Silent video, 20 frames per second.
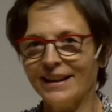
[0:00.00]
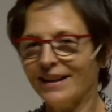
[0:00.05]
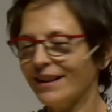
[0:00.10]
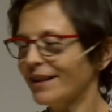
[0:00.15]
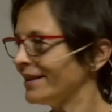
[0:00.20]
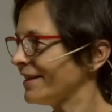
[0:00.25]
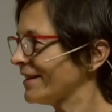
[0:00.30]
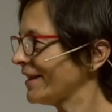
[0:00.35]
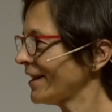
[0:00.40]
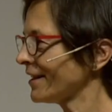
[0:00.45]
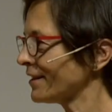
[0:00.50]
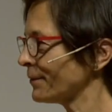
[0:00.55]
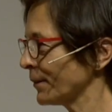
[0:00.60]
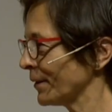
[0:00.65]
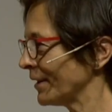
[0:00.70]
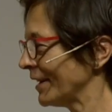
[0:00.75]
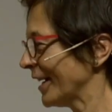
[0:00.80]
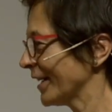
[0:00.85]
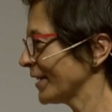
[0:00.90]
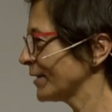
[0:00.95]
I just
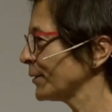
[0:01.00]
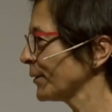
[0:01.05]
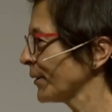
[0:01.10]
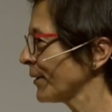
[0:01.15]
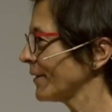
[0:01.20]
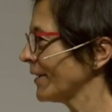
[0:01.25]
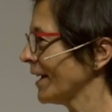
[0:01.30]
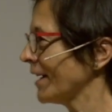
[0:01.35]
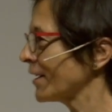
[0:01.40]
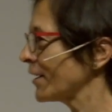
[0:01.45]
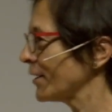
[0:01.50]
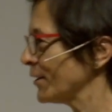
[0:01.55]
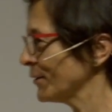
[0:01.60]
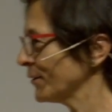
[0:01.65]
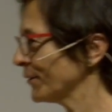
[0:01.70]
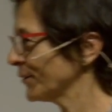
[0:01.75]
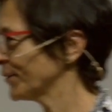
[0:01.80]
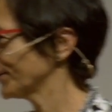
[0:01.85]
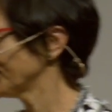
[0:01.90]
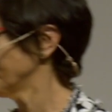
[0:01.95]
would like to thank
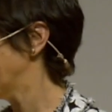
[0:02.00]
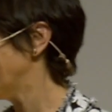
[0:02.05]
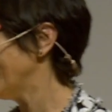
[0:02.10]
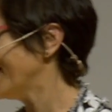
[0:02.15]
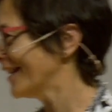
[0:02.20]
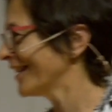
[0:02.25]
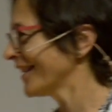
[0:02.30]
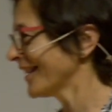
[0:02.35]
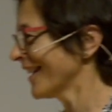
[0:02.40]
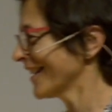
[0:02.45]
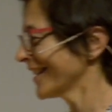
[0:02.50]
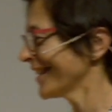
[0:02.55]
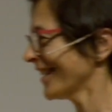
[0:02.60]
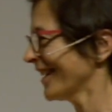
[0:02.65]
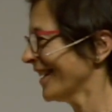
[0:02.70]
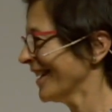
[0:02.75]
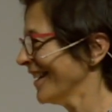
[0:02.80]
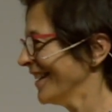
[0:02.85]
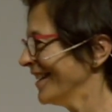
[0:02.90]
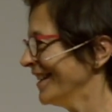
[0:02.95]
you and thank
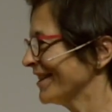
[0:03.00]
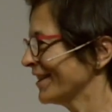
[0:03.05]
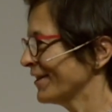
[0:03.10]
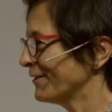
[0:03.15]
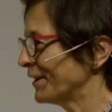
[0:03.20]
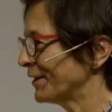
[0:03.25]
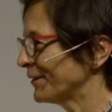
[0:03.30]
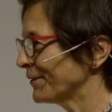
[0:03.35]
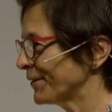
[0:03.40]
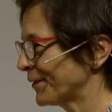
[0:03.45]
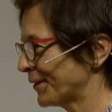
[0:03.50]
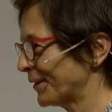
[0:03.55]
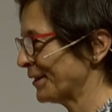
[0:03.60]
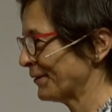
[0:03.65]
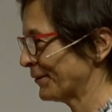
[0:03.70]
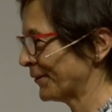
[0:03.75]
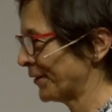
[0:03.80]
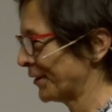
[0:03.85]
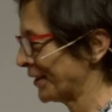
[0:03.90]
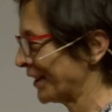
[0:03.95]
Elizabeth
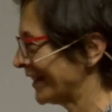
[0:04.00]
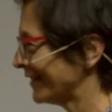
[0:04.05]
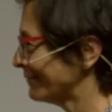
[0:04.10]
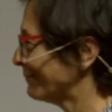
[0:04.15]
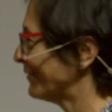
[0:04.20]
for